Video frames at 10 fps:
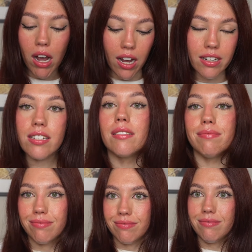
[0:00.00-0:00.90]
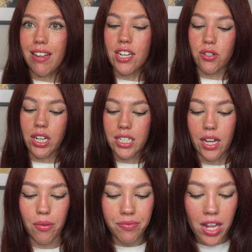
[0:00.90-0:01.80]
mugs, as you can
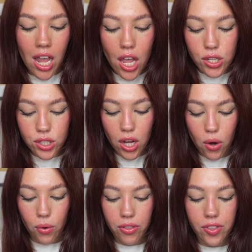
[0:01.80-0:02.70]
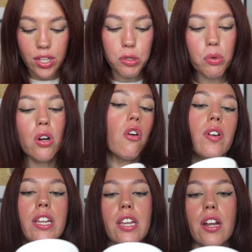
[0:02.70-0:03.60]
tell. So this one
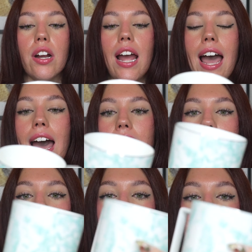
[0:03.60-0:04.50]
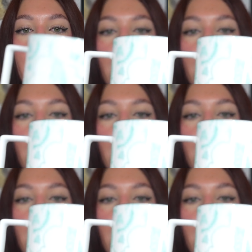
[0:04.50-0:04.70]
over here has